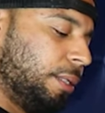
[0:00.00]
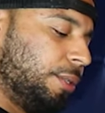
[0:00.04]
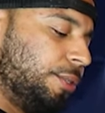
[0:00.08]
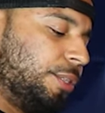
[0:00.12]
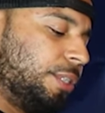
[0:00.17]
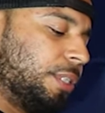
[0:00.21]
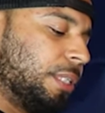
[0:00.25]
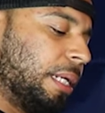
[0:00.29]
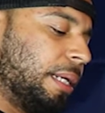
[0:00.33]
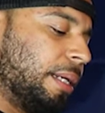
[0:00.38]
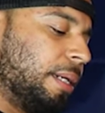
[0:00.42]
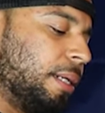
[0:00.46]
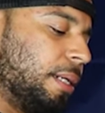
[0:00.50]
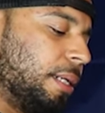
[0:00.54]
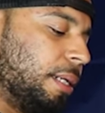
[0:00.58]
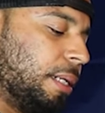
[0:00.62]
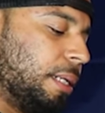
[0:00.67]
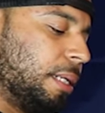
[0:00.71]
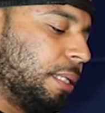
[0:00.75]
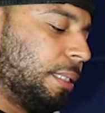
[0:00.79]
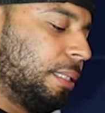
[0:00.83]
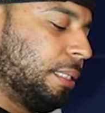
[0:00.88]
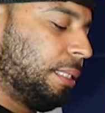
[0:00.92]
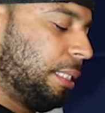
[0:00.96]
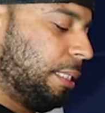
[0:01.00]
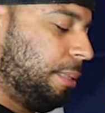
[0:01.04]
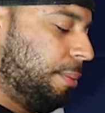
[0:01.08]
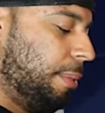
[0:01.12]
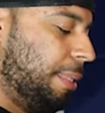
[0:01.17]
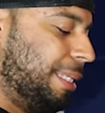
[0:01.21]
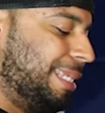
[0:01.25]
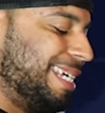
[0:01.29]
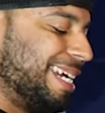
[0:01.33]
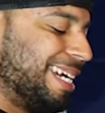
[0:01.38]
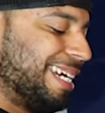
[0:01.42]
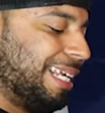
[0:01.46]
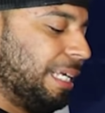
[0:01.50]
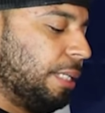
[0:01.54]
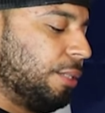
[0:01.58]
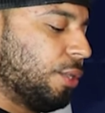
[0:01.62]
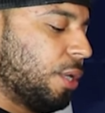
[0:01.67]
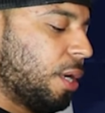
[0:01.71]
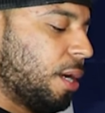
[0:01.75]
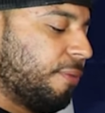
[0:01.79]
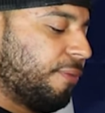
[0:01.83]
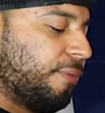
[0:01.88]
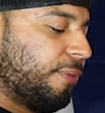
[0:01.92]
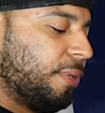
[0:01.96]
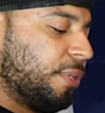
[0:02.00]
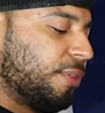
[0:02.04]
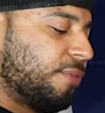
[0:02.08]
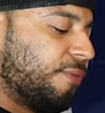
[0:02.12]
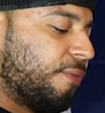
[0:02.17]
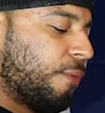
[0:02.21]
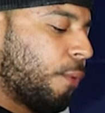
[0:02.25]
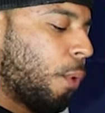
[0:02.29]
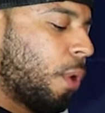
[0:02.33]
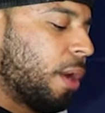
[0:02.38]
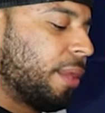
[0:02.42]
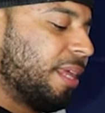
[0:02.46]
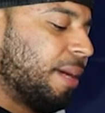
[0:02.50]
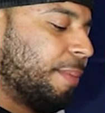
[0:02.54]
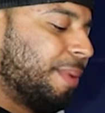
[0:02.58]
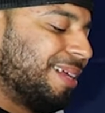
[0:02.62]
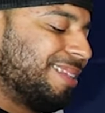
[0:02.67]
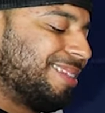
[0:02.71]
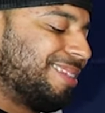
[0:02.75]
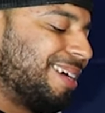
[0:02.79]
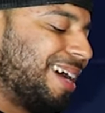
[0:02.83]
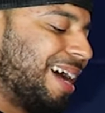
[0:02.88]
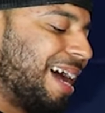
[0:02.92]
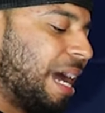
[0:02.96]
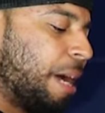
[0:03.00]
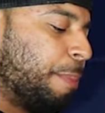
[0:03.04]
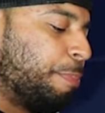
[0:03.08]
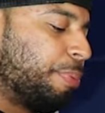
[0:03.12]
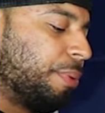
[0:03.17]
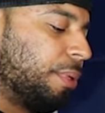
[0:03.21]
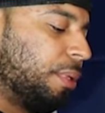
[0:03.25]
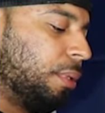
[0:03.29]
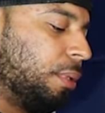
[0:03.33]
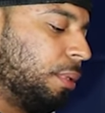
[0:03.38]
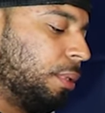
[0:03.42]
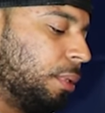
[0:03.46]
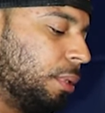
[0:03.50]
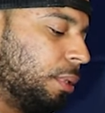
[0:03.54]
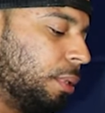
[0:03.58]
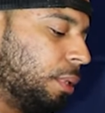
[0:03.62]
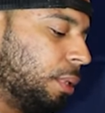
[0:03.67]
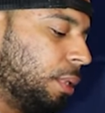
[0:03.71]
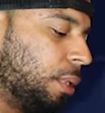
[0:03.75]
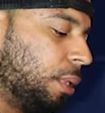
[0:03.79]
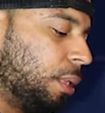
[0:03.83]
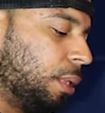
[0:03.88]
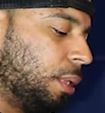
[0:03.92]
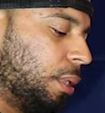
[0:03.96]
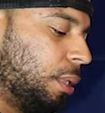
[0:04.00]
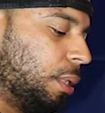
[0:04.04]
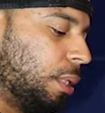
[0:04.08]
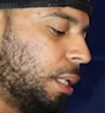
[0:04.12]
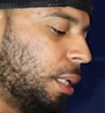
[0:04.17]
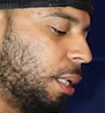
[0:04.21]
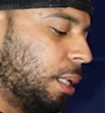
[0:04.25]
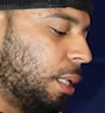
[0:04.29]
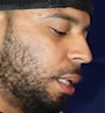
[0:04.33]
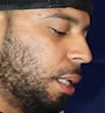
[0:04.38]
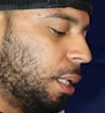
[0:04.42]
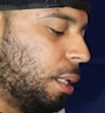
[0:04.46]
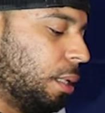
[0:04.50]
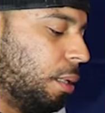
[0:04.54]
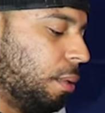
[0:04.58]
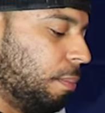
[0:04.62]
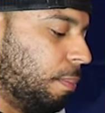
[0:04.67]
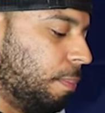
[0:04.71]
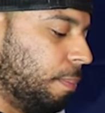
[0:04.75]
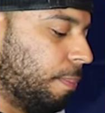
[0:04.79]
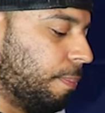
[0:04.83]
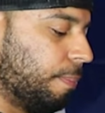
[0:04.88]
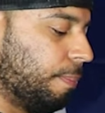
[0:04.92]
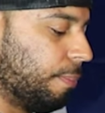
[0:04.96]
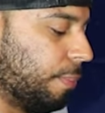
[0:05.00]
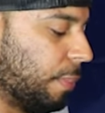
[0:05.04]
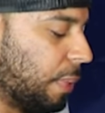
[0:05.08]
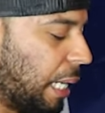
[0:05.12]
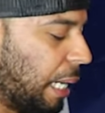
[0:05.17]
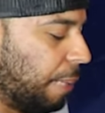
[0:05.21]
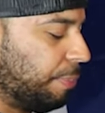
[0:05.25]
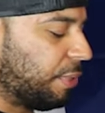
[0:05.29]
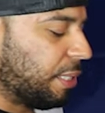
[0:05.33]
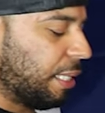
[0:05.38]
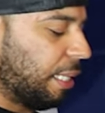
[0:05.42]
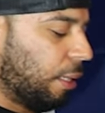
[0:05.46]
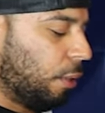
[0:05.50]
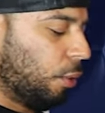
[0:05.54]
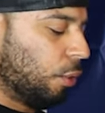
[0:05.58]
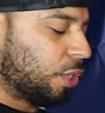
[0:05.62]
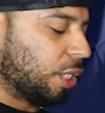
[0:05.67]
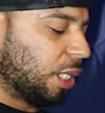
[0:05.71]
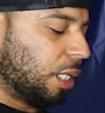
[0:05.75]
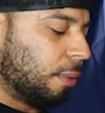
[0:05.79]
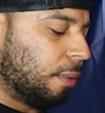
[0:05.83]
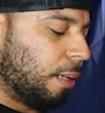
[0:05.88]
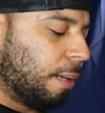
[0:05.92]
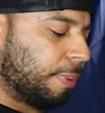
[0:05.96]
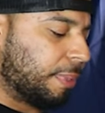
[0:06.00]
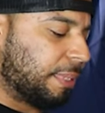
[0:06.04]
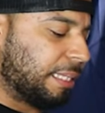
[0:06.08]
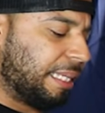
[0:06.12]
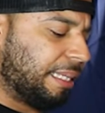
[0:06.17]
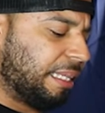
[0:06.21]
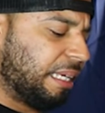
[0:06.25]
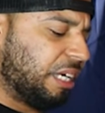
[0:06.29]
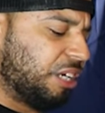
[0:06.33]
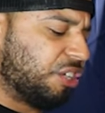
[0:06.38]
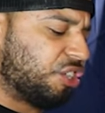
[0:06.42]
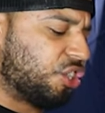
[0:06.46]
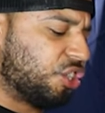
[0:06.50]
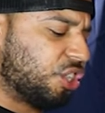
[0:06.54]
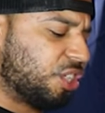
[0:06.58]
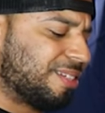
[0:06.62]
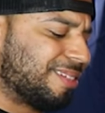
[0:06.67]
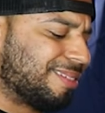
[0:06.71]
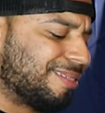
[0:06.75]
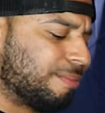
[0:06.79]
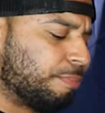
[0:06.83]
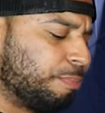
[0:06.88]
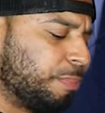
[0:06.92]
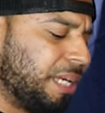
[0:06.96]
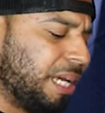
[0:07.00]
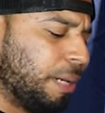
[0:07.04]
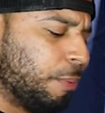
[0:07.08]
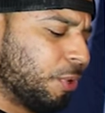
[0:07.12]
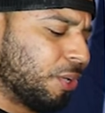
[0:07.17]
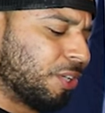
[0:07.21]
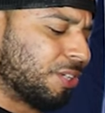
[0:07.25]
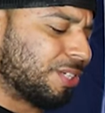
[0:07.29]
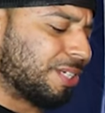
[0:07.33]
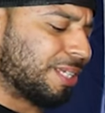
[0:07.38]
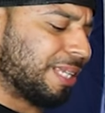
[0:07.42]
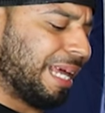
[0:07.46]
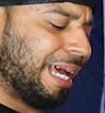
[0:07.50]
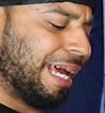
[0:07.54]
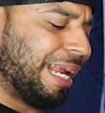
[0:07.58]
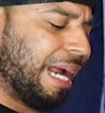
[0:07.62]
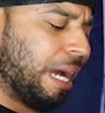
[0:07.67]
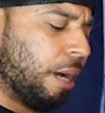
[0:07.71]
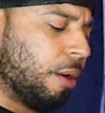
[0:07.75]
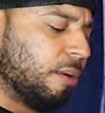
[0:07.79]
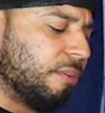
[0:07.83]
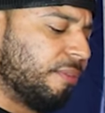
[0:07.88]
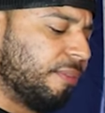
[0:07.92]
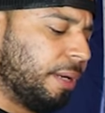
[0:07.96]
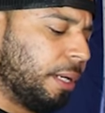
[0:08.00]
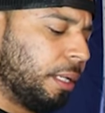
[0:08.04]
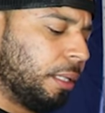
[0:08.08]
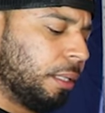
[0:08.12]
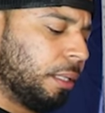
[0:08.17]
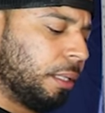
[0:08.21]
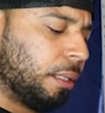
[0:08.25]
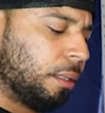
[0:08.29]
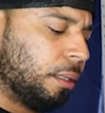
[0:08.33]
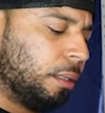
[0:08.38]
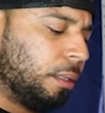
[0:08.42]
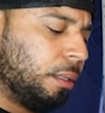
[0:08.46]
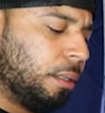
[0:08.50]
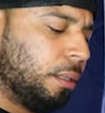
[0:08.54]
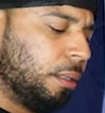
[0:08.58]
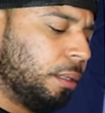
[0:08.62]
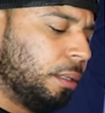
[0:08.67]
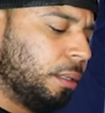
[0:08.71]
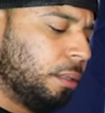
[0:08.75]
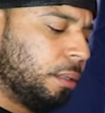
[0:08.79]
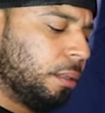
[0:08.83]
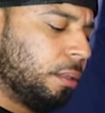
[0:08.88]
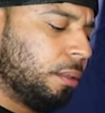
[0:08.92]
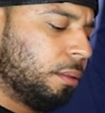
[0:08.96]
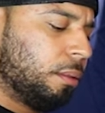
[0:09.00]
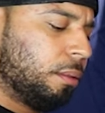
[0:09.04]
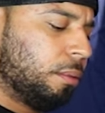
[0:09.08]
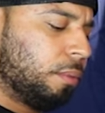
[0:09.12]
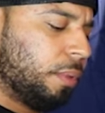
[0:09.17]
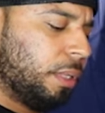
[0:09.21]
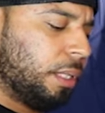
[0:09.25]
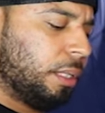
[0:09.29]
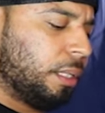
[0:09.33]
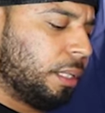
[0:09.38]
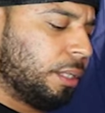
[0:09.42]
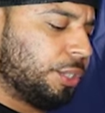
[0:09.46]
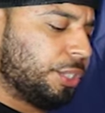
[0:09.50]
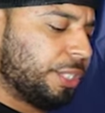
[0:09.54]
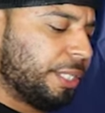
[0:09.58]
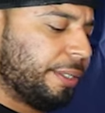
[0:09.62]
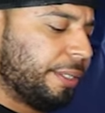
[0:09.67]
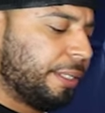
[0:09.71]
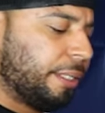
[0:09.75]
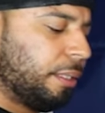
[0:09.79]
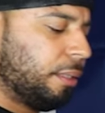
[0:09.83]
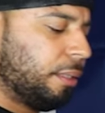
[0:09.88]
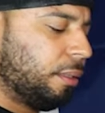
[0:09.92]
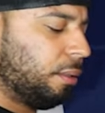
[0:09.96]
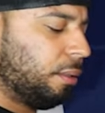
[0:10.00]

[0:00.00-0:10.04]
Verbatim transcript: You're gonna be taking these off. It's 4 of them on top. I'm just gonna loosen them up because I think it should be able to slide out if anything. What do you think, Jerry?